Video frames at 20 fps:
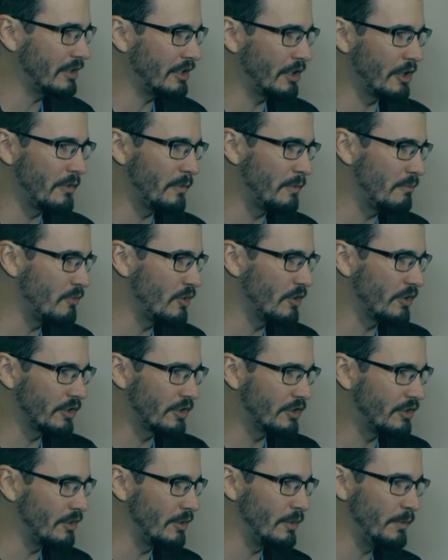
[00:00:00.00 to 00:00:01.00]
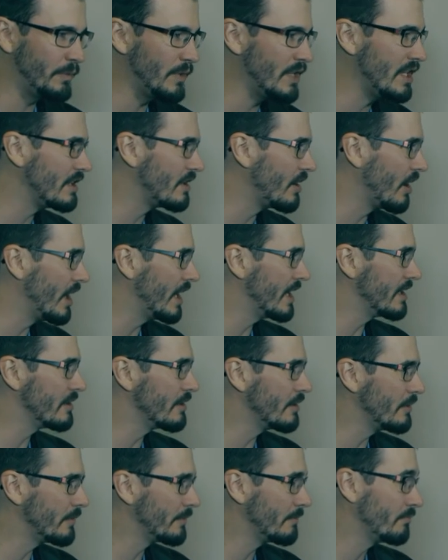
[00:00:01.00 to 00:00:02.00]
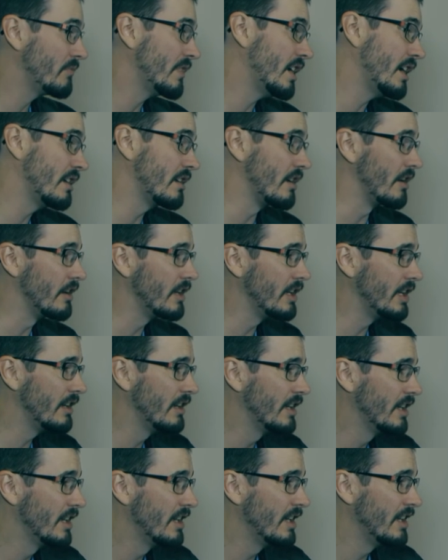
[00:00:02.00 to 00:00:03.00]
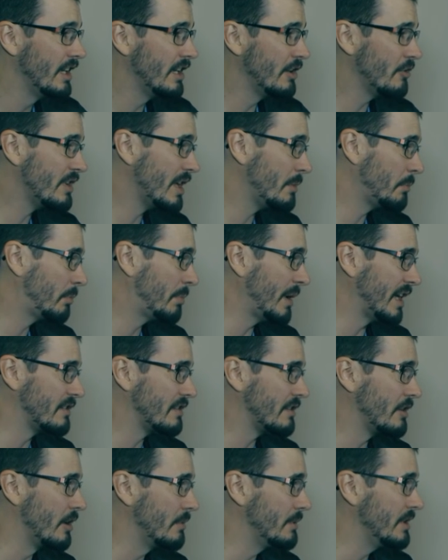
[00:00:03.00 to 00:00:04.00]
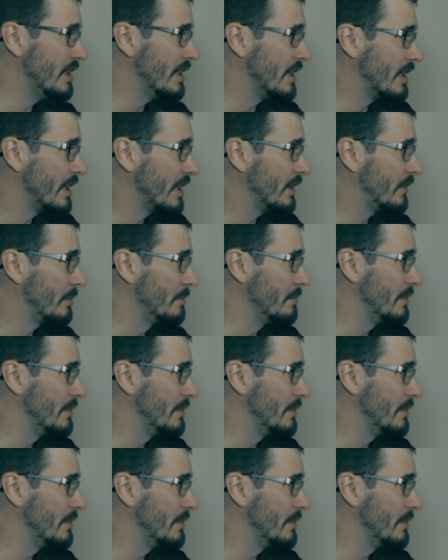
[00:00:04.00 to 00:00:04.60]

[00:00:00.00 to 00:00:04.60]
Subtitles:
of go for more goofy kind of, I don't know. It all comes back to comedy, I guess, for